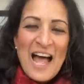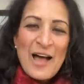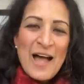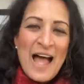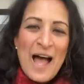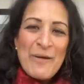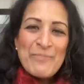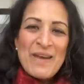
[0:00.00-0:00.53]

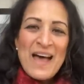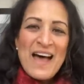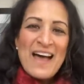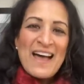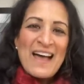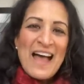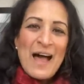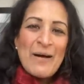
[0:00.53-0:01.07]
I'm
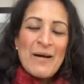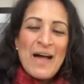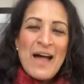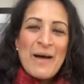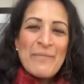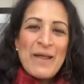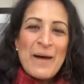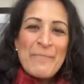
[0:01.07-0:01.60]

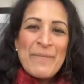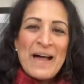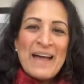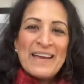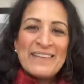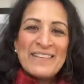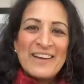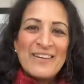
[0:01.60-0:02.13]
not
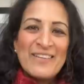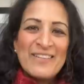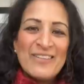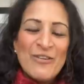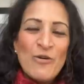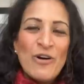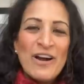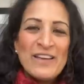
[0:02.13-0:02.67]
buying there.
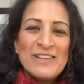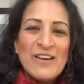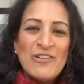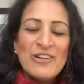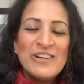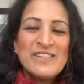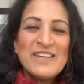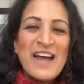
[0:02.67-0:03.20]
Or
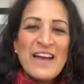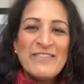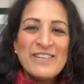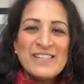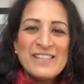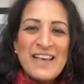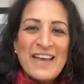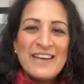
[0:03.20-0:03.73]
as Ty
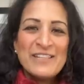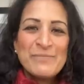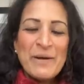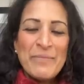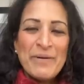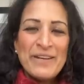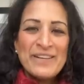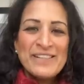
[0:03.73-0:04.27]
said, as
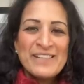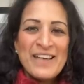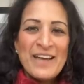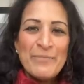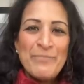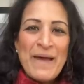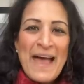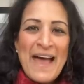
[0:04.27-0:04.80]
my buddy said,